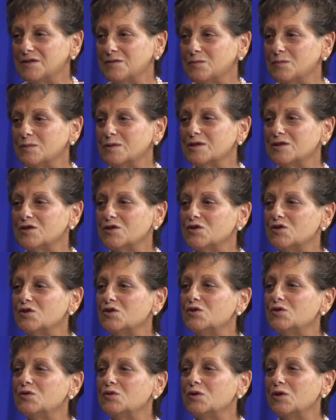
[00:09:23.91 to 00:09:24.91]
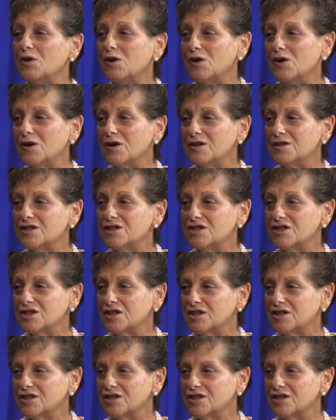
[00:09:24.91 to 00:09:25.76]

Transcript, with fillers: dollars was too large